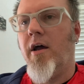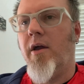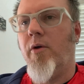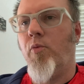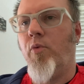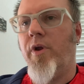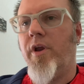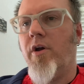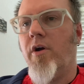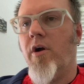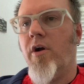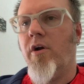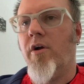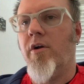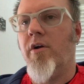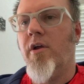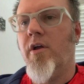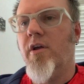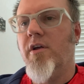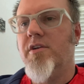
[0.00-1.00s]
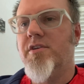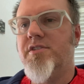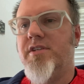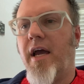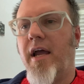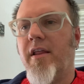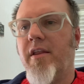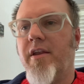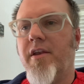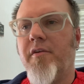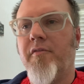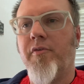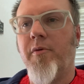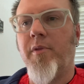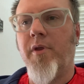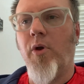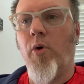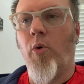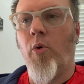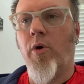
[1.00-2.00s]
We are dilating from
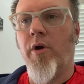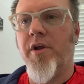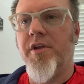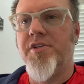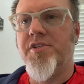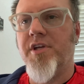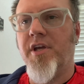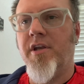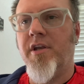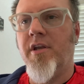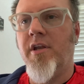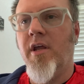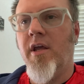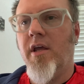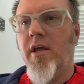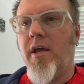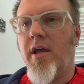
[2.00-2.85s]
the origin,